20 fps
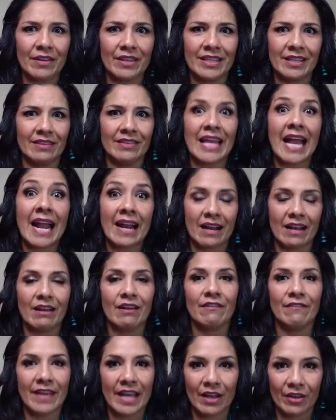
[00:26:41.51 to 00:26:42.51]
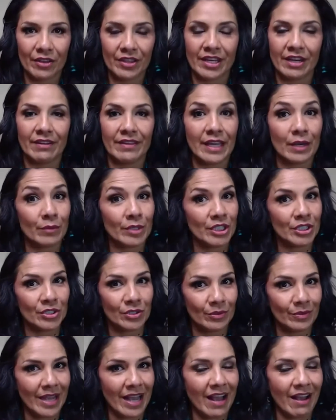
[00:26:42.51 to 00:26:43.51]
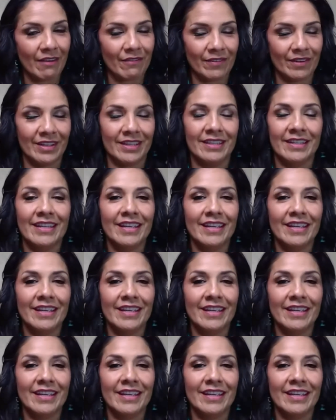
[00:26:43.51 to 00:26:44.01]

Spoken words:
the lack of healthcare that we do have